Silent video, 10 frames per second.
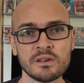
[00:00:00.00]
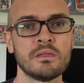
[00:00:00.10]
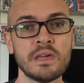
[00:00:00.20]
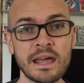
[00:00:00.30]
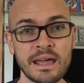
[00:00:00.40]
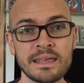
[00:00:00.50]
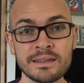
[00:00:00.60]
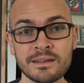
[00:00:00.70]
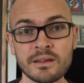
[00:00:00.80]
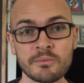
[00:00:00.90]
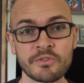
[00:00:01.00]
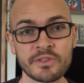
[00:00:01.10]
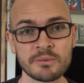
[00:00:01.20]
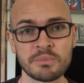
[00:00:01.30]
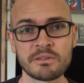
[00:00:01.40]
that I ended up
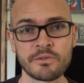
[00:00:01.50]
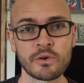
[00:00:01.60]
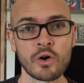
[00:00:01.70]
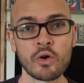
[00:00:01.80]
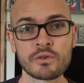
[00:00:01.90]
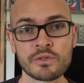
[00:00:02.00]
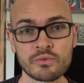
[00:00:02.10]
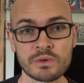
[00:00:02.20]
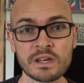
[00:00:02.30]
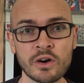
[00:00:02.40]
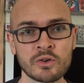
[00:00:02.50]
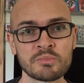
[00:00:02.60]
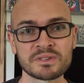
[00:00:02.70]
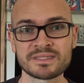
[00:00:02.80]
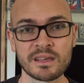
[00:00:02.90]
flipping for over
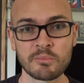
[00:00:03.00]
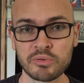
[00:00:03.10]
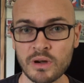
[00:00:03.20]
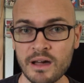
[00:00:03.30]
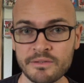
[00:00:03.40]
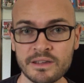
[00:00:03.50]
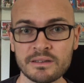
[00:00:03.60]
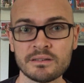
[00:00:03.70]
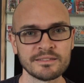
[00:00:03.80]
300% profit.